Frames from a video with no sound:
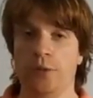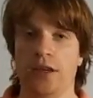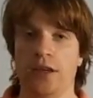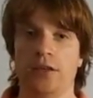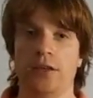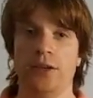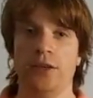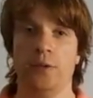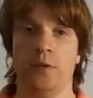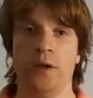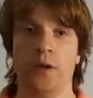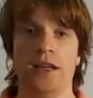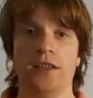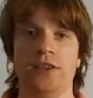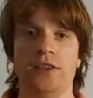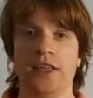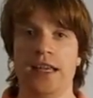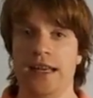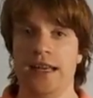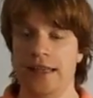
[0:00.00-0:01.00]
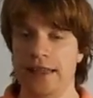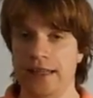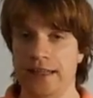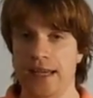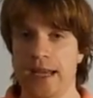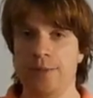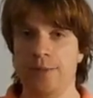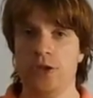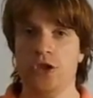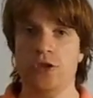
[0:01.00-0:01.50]
I thought the friends, the
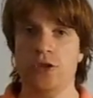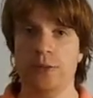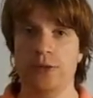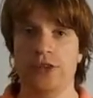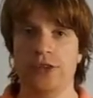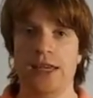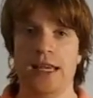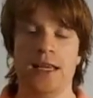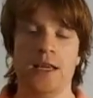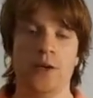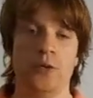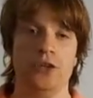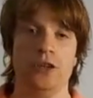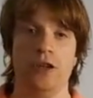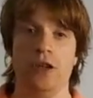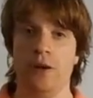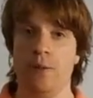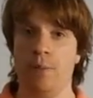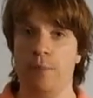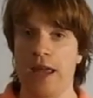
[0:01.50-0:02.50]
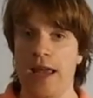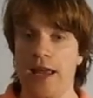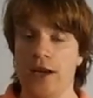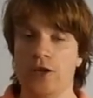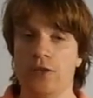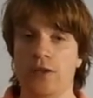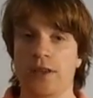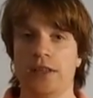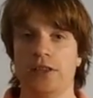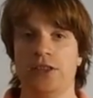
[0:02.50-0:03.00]
chemistry was there. There was a lot of
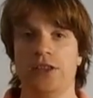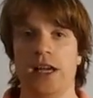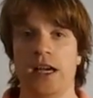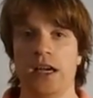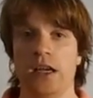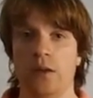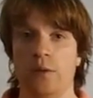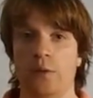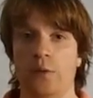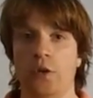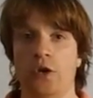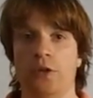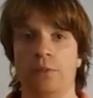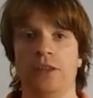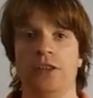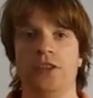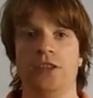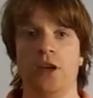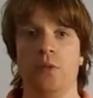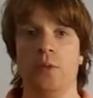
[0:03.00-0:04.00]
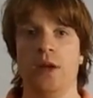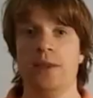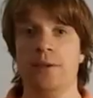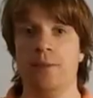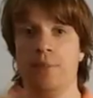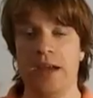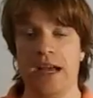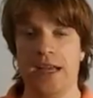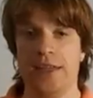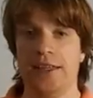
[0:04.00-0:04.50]
banter at the start of the film, and so when the
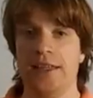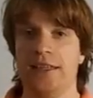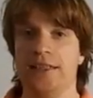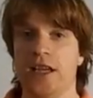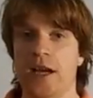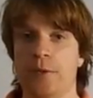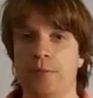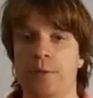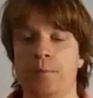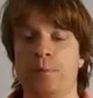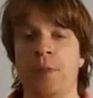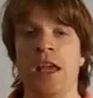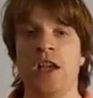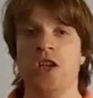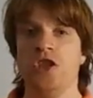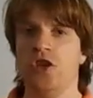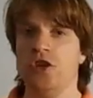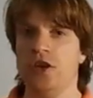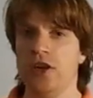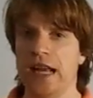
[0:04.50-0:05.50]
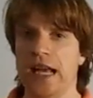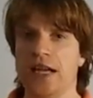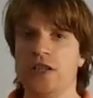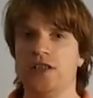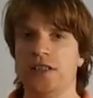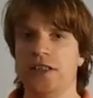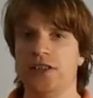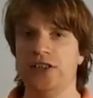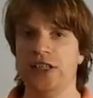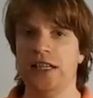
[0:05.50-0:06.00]
bad things happened, you could
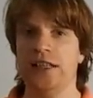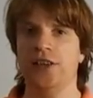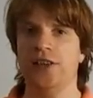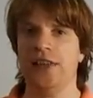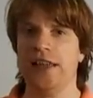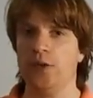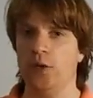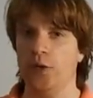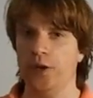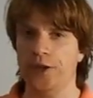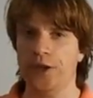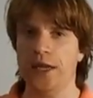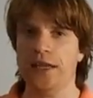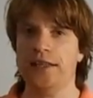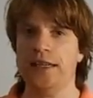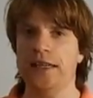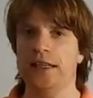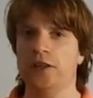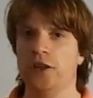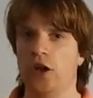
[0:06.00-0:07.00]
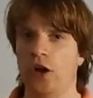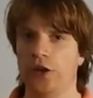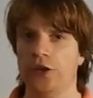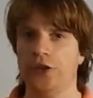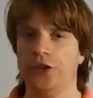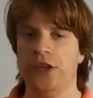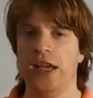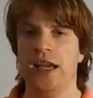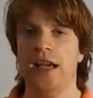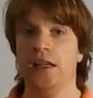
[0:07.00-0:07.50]
actually sense that authentic
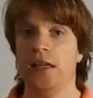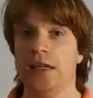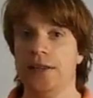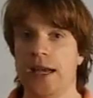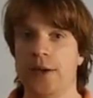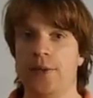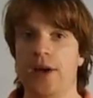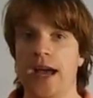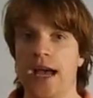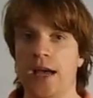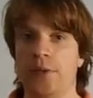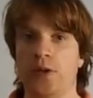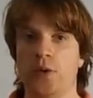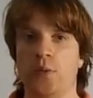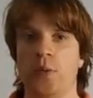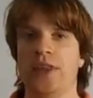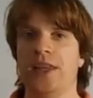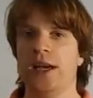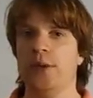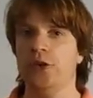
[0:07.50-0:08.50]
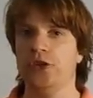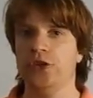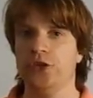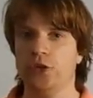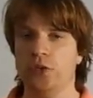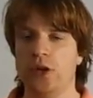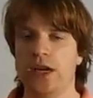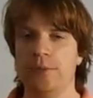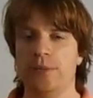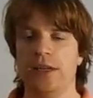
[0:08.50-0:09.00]
loss that they were having when they were
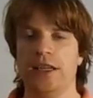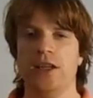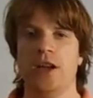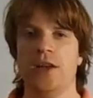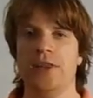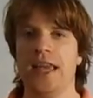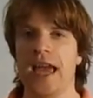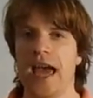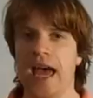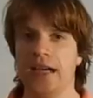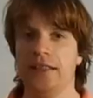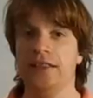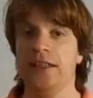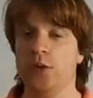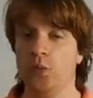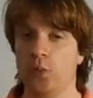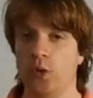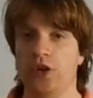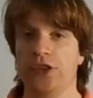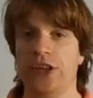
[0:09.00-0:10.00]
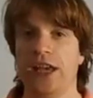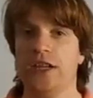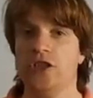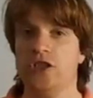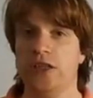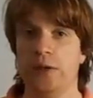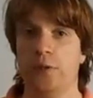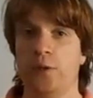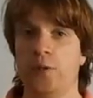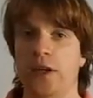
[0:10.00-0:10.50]
screaming. You know, the acting was
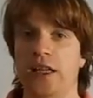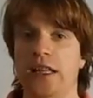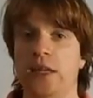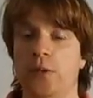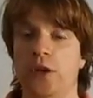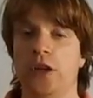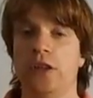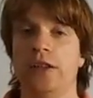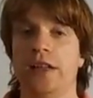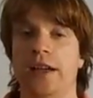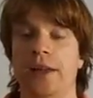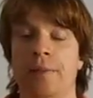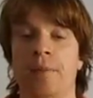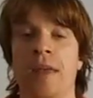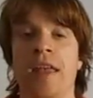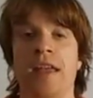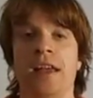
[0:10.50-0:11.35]
actually fairly well done.